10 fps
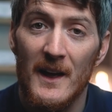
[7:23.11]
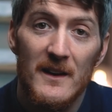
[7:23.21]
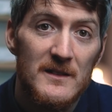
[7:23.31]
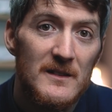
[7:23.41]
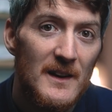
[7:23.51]

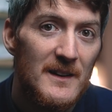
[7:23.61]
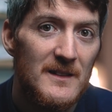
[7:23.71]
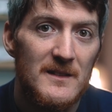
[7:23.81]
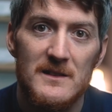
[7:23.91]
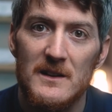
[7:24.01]

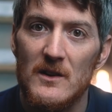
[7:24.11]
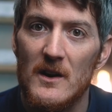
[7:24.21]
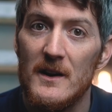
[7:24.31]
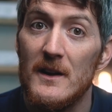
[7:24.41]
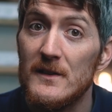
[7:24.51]
Exercises that
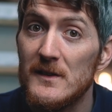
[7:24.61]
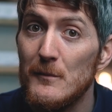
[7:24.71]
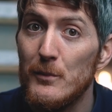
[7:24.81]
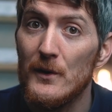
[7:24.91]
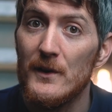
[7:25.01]
are
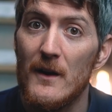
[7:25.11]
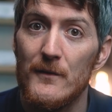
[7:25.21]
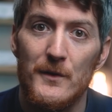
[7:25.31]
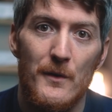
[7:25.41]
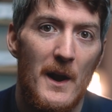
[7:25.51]
simple enough
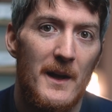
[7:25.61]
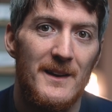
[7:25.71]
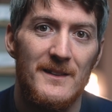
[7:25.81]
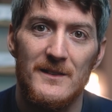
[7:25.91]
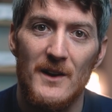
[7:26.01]
so that I
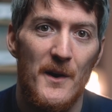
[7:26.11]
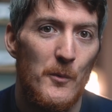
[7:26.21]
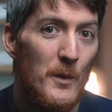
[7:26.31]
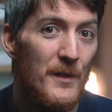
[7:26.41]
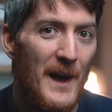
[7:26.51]
can
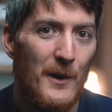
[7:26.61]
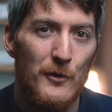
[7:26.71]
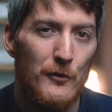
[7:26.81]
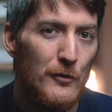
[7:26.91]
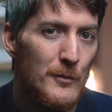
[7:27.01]
start
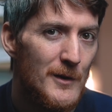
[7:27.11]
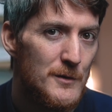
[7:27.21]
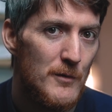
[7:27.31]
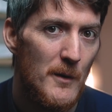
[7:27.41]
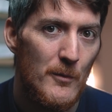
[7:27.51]
without too
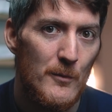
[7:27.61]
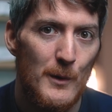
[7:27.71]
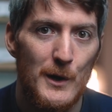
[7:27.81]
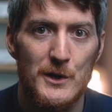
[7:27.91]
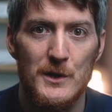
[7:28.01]
much
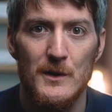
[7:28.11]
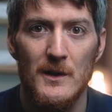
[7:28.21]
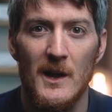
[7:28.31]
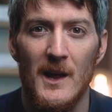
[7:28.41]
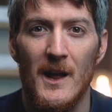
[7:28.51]
preparation,